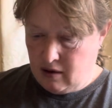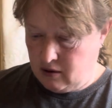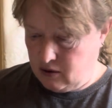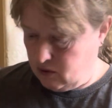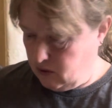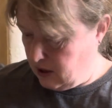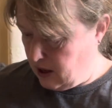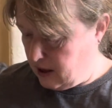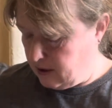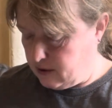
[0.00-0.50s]

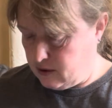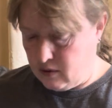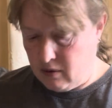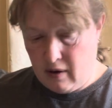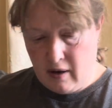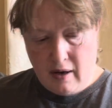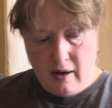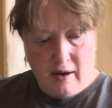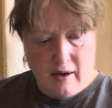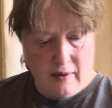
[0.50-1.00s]
yes,
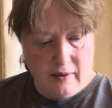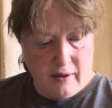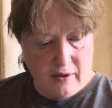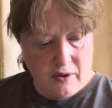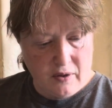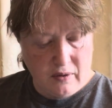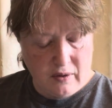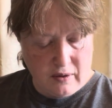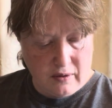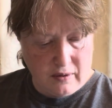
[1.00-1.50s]

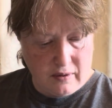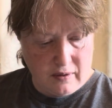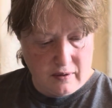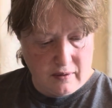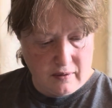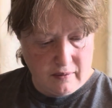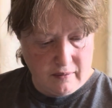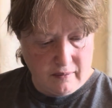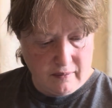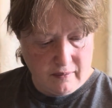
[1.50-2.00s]
this
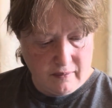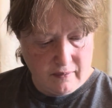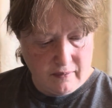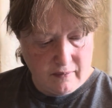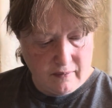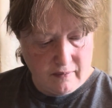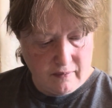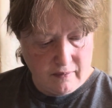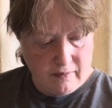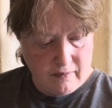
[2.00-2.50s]
is
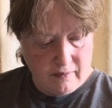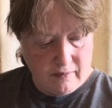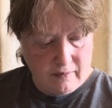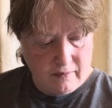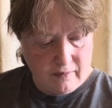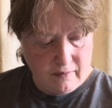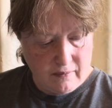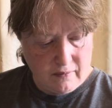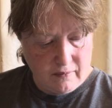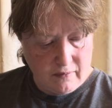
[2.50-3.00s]

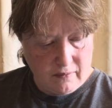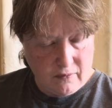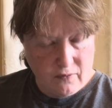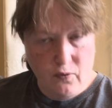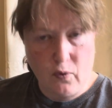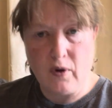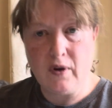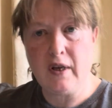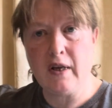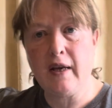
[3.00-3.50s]

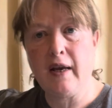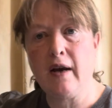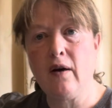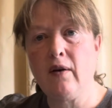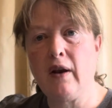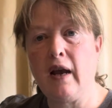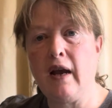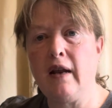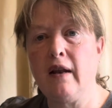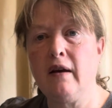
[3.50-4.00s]
14 count
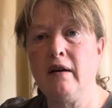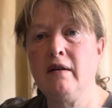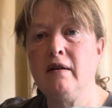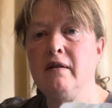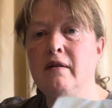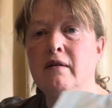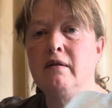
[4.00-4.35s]
Aida.